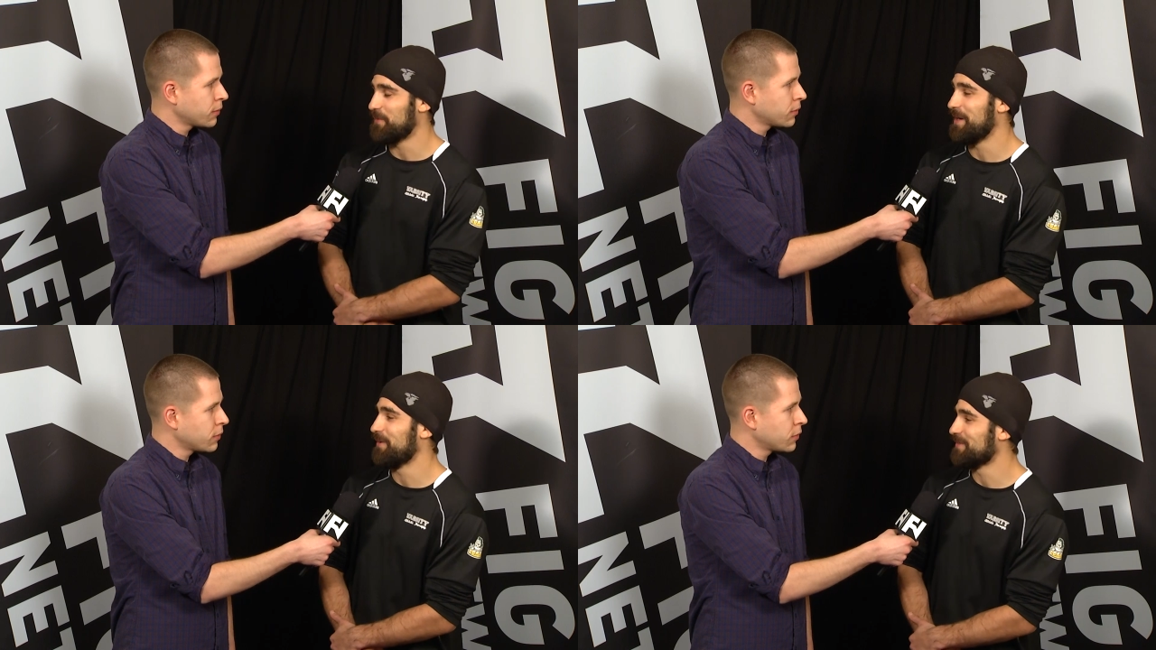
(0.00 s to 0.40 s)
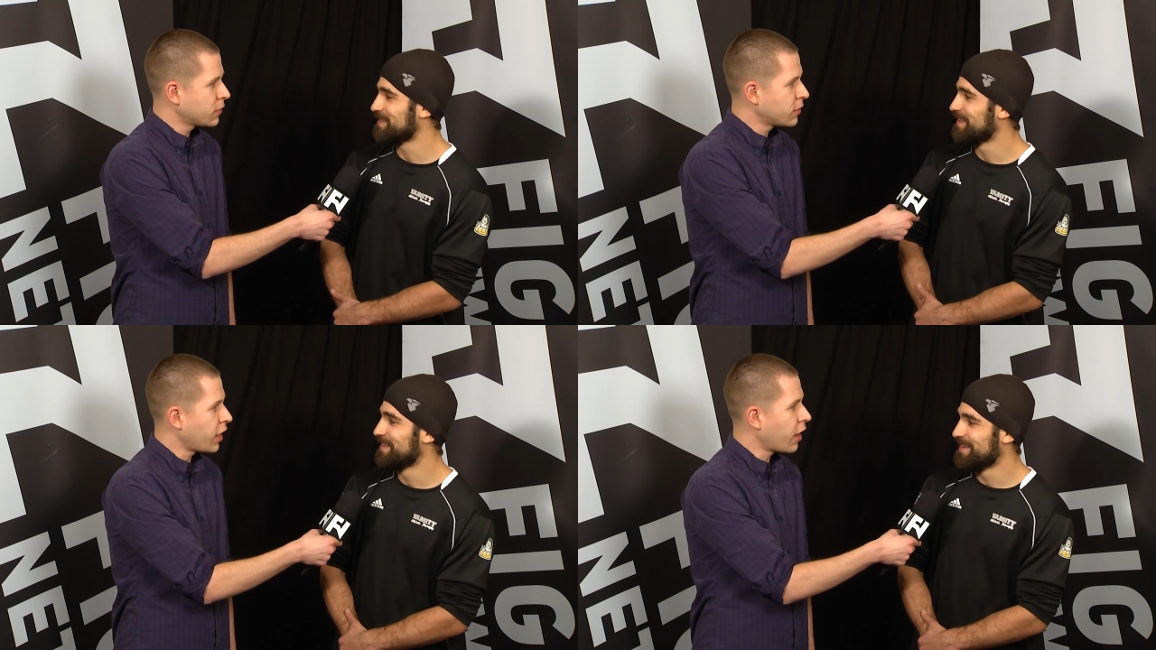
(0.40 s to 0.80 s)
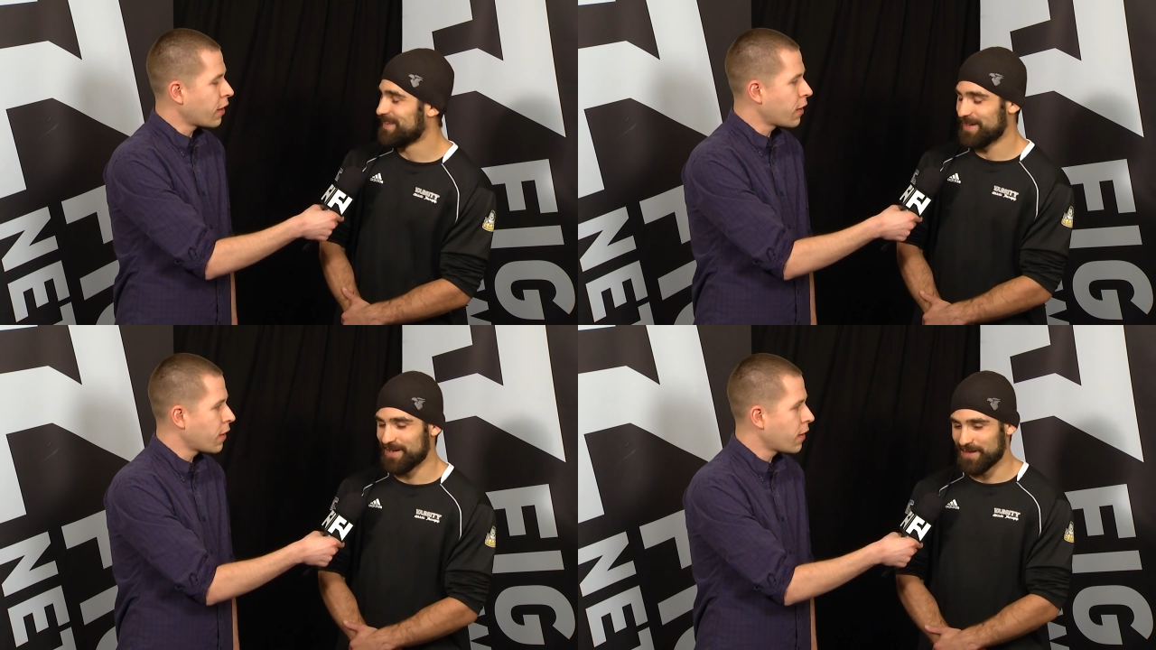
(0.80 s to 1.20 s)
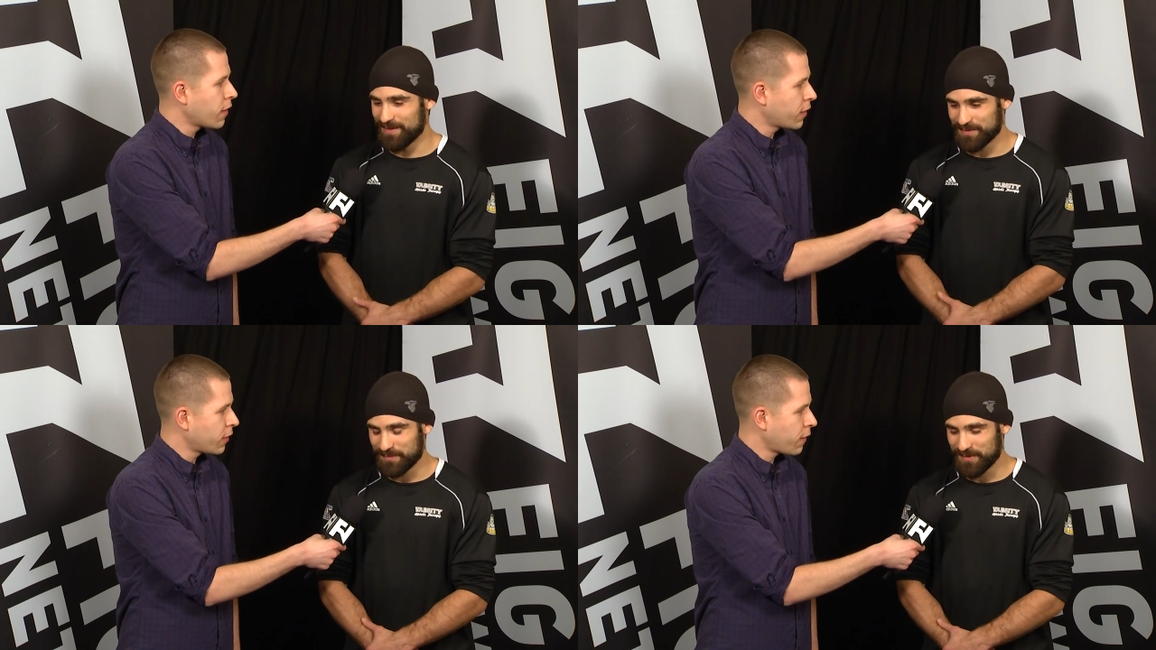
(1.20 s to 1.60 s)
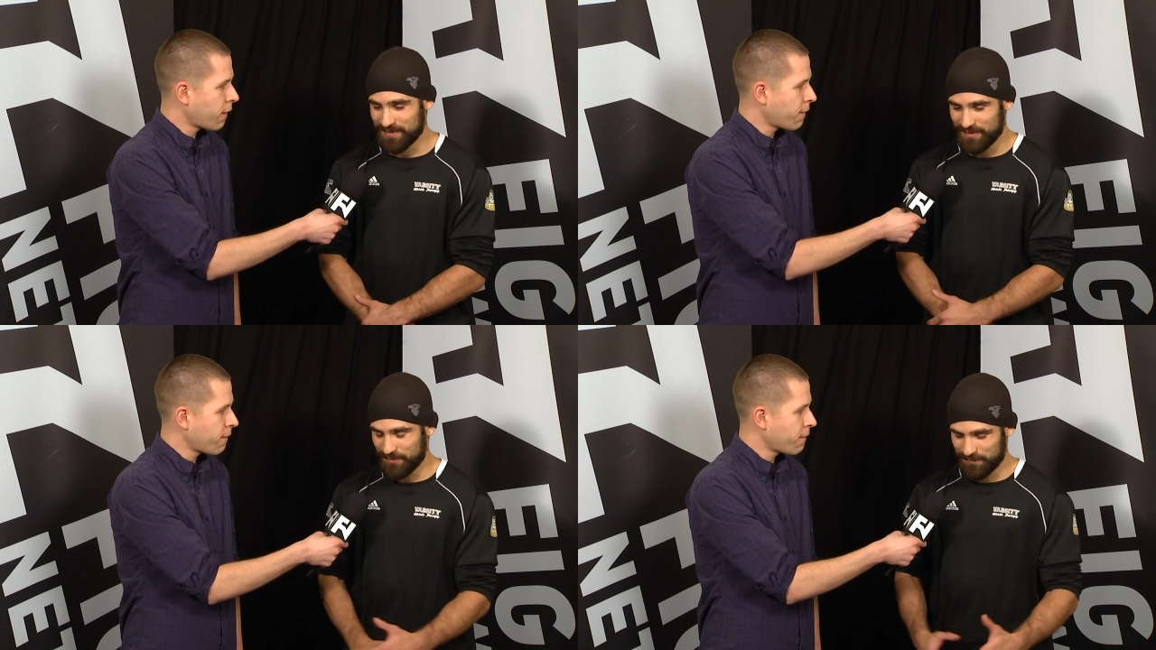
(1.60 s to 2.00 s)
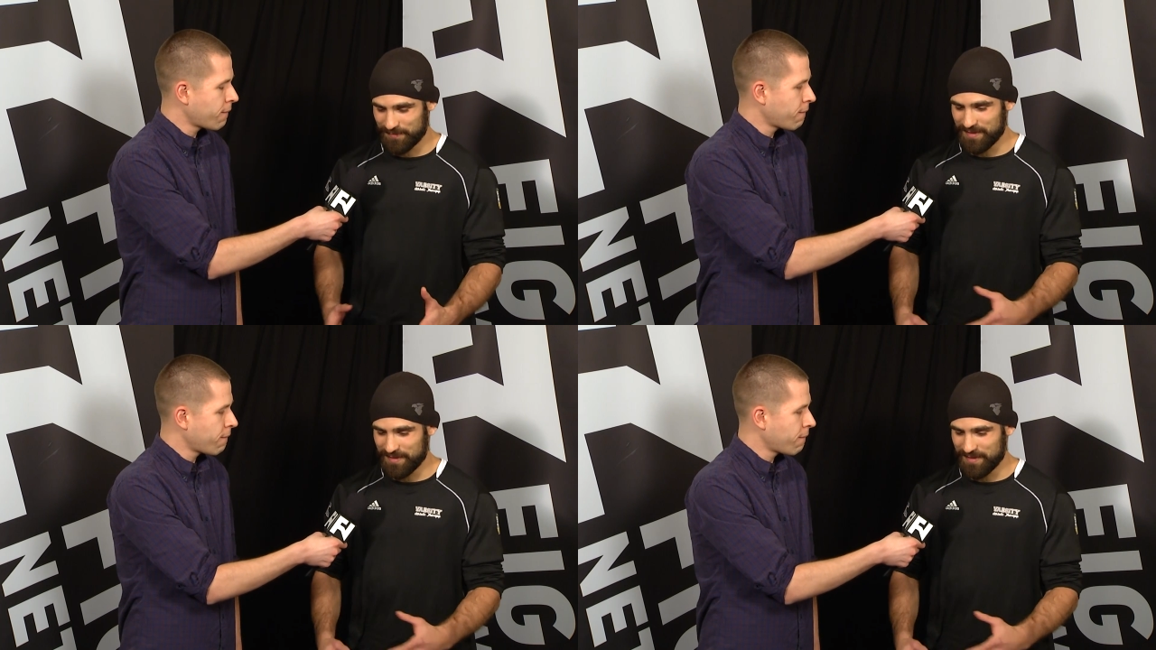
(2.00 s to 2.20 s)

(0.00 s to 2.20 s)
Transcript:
Speaker 1: around. Yeah. Uh, as much you know